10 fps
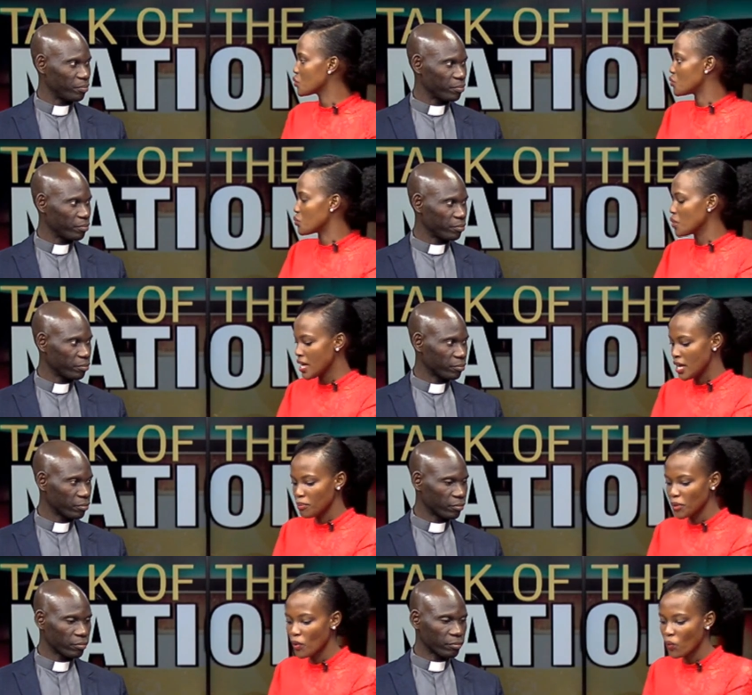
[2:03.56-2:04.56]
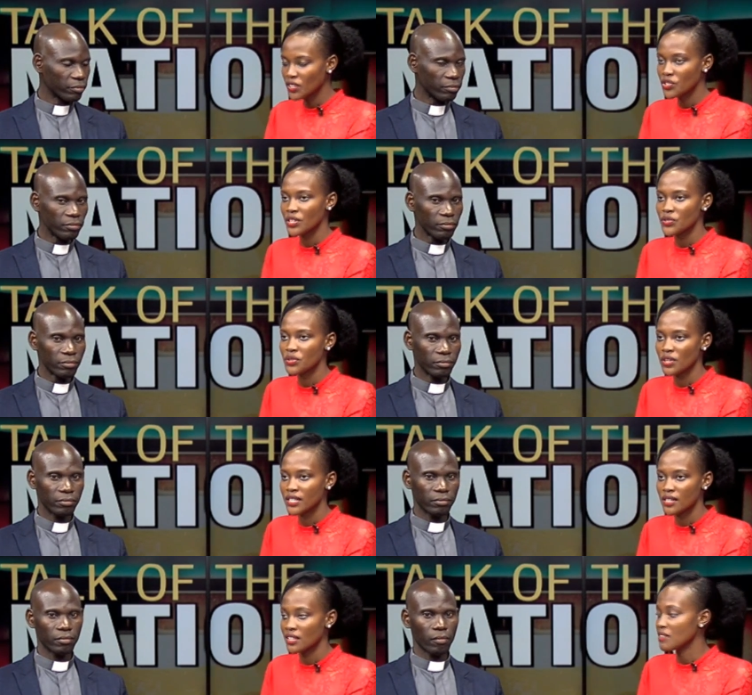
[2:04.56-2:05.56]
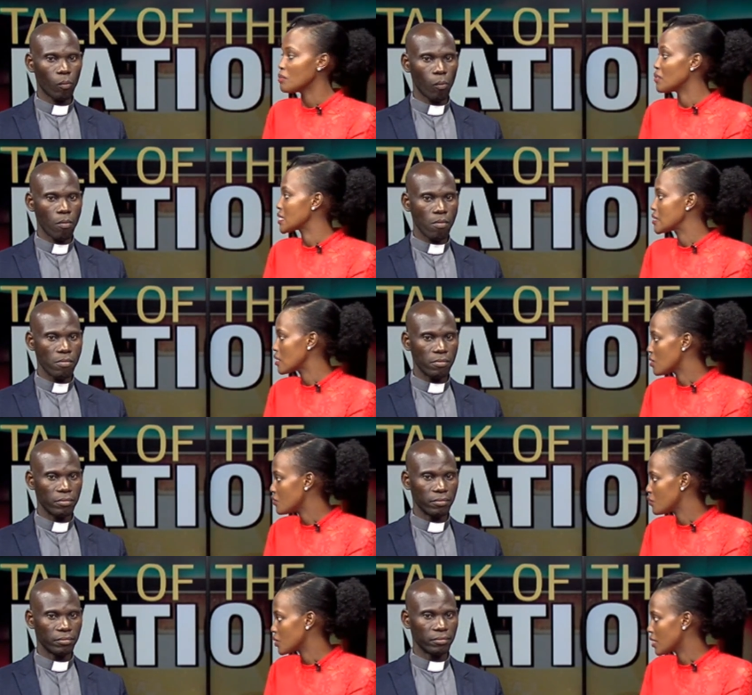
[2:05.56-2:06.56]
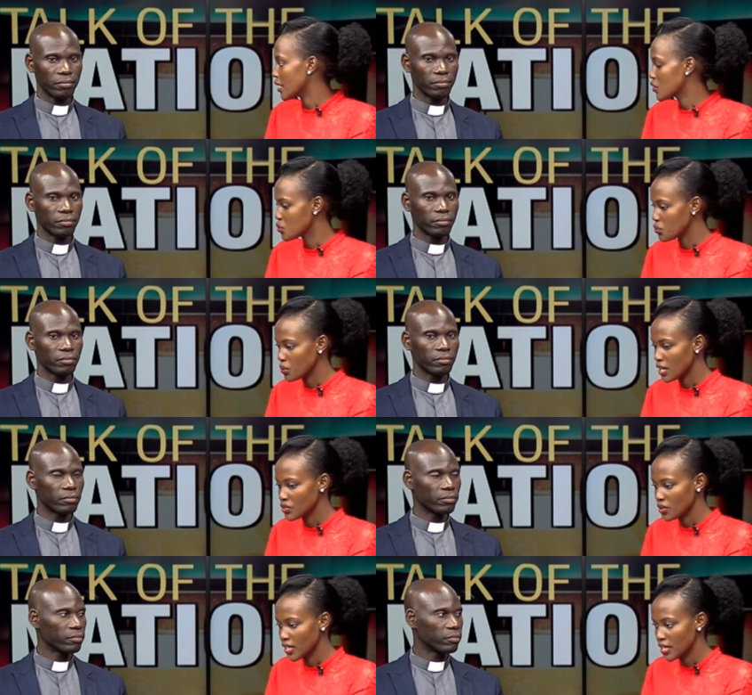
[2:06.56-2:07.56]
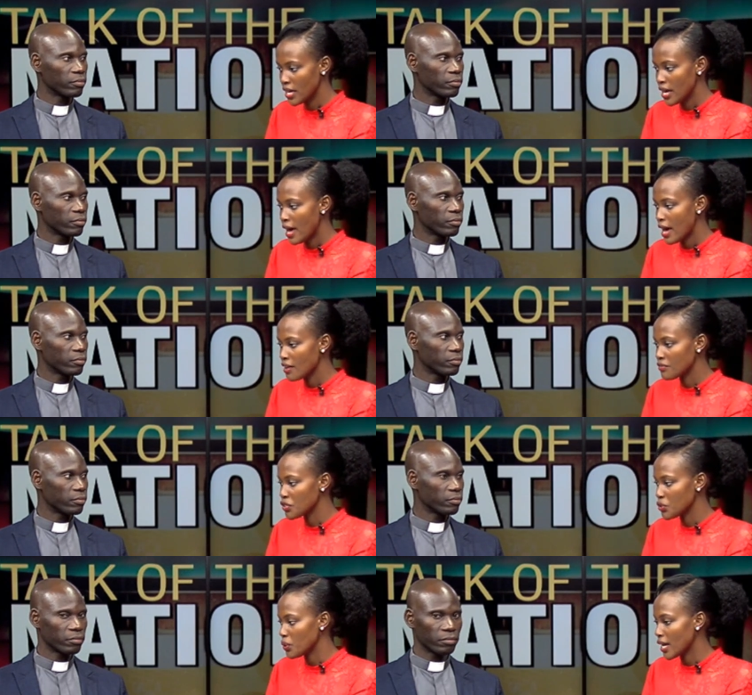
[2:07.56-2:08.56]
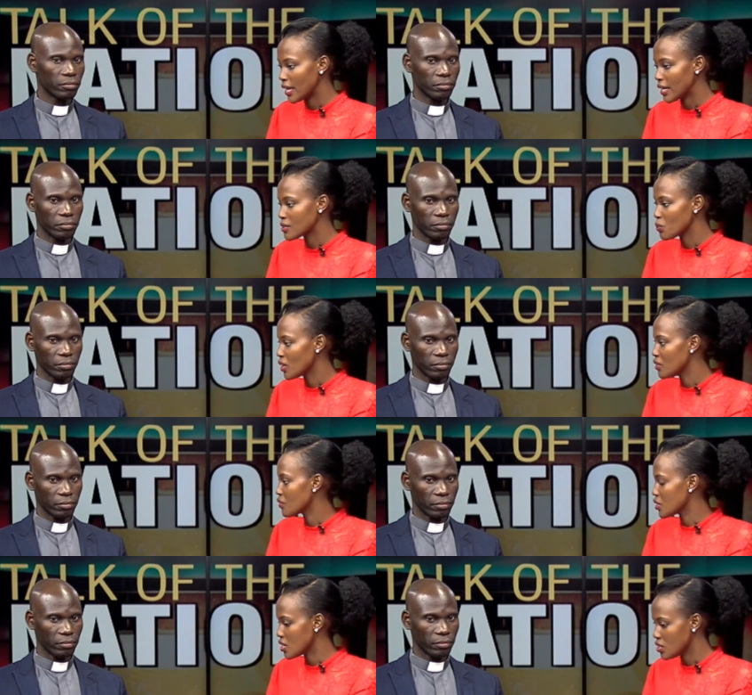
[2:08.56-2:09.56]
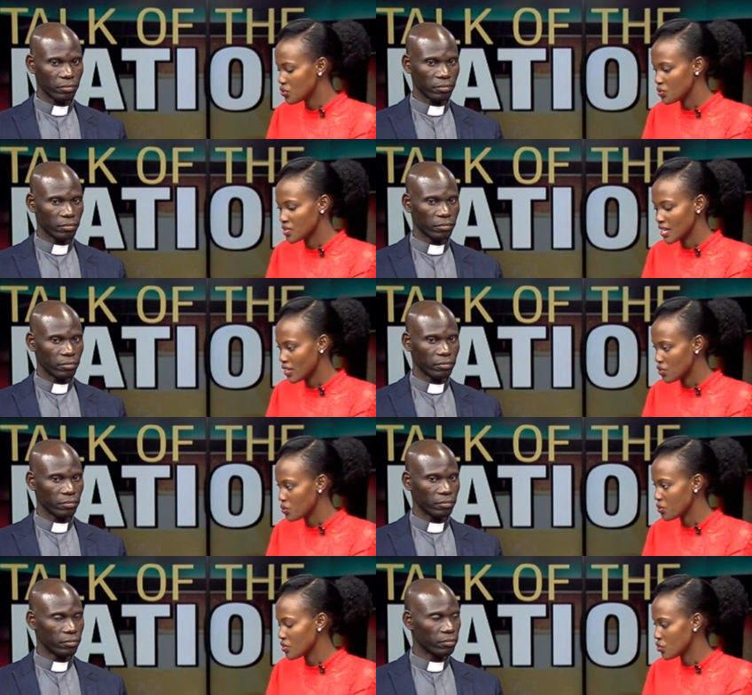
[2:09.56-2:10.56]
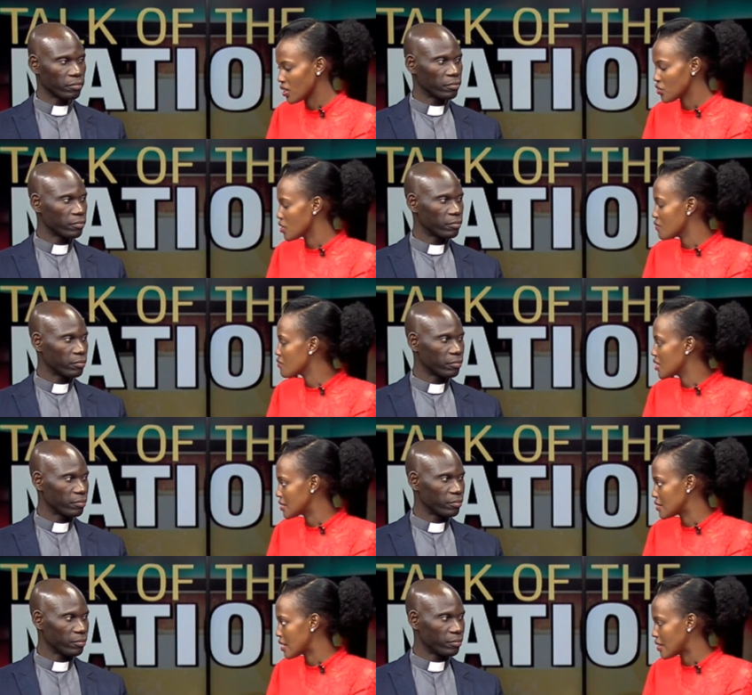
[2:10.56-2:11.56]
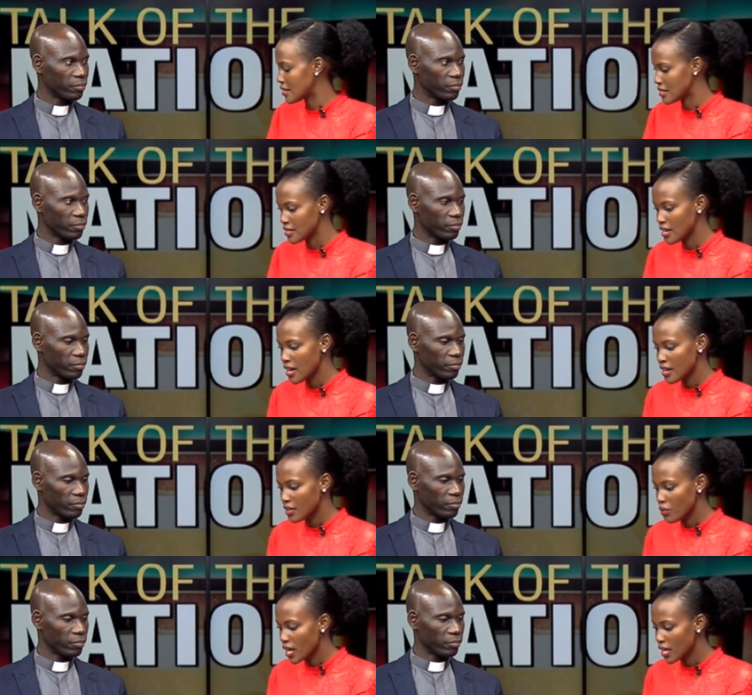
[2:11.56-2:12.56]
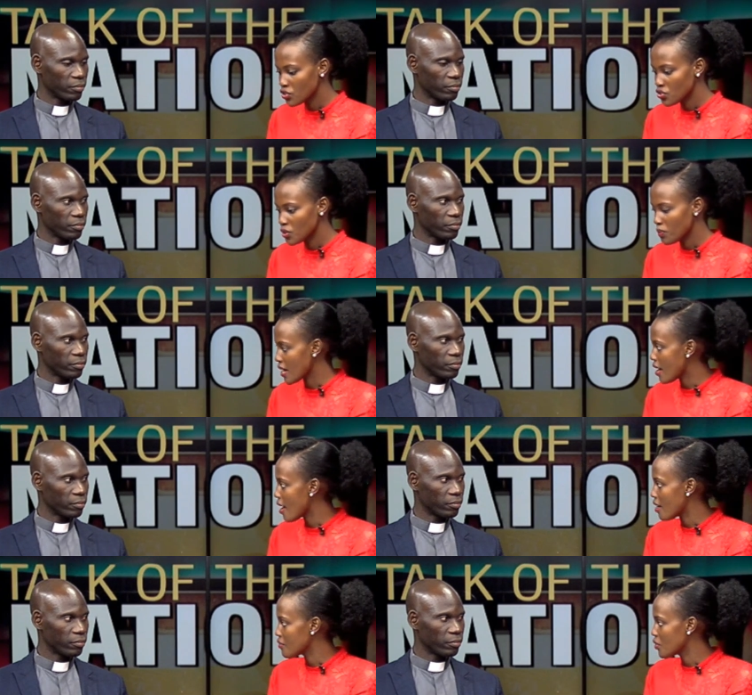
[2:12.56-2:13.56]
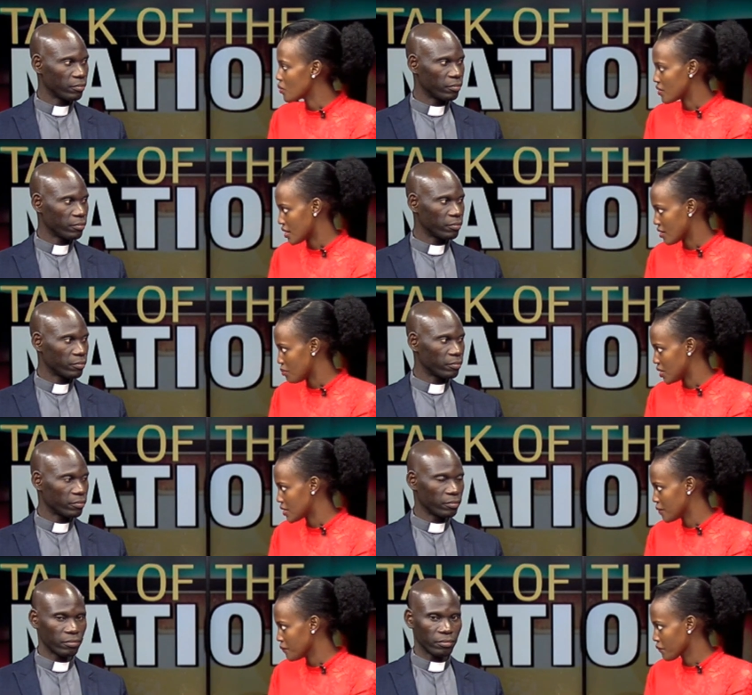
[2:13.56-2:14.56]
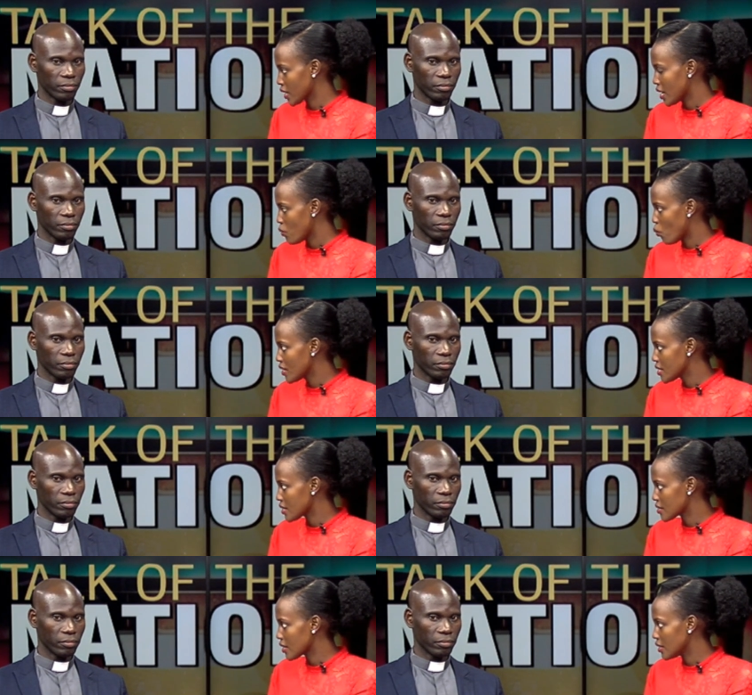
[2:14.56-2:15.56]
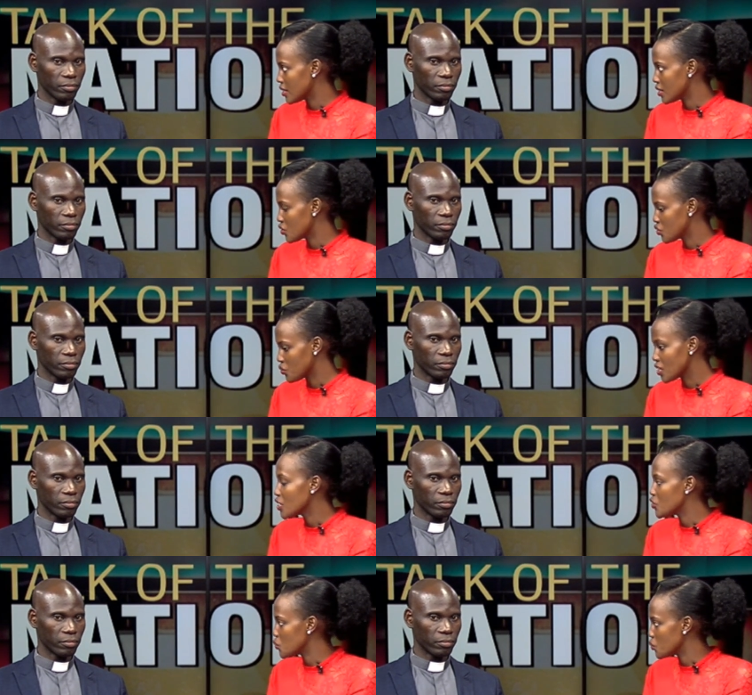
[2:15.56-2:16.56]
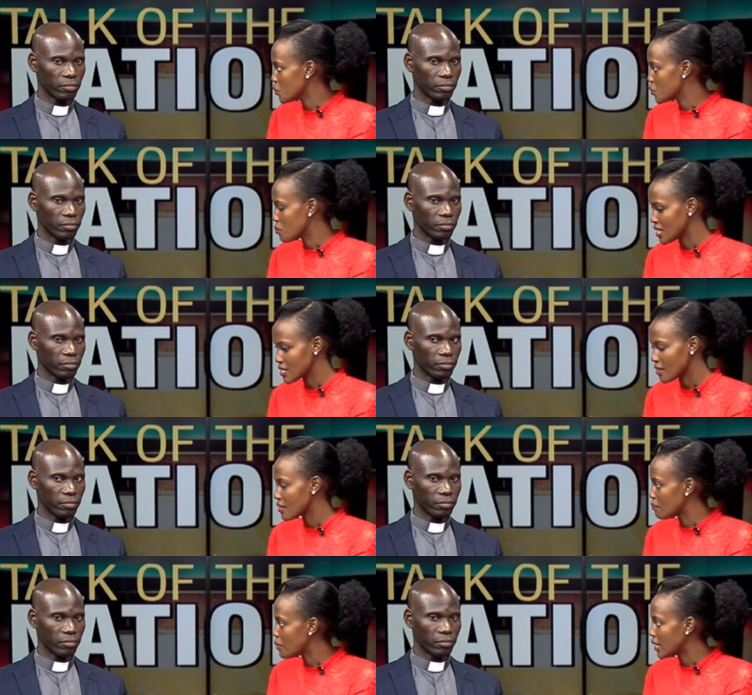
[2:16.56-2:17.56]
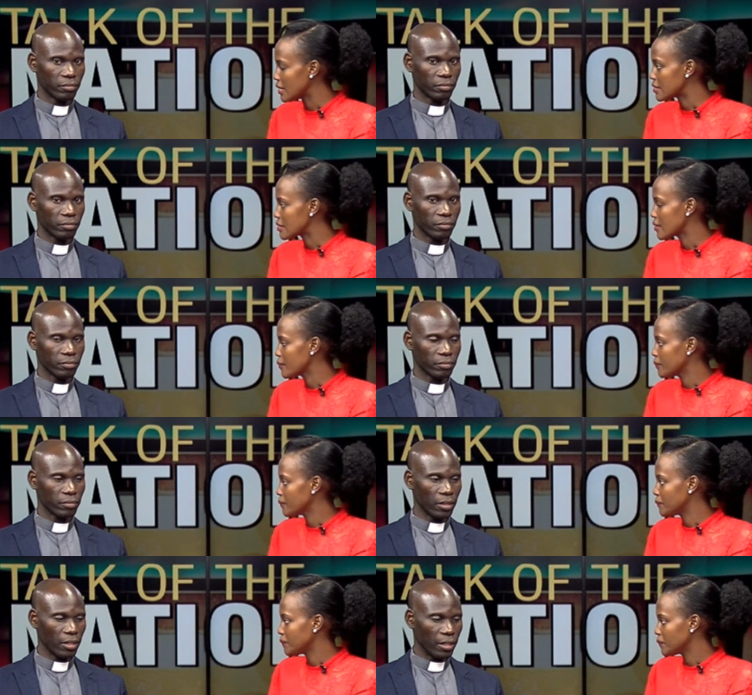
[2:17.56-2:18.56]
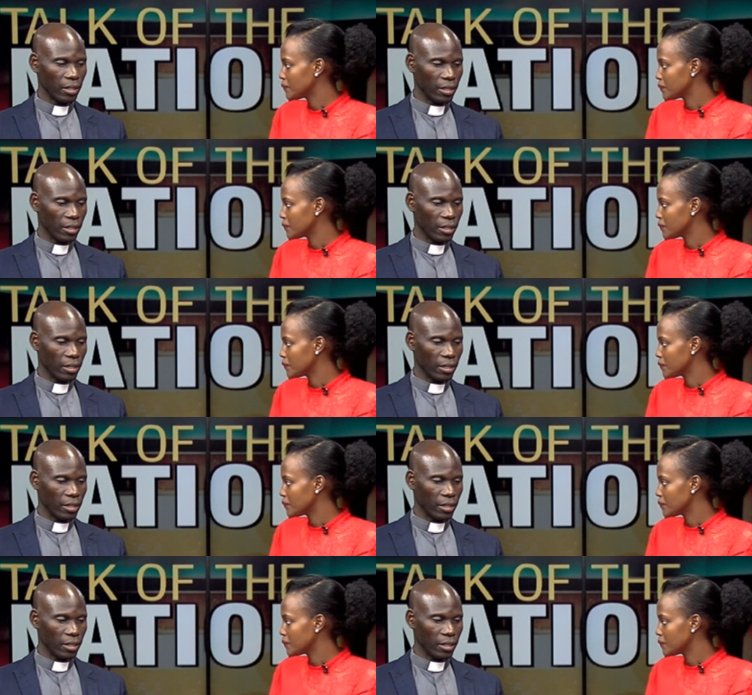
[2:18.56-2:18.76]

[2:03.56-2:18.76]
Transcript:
Speaker 1: a lot of work to do, people watching us tonight and even myself would like to actually have you highlight one of the issues that I know the church faces, and that is the relationship they have with the government. What exactly should he do to maintain the balance?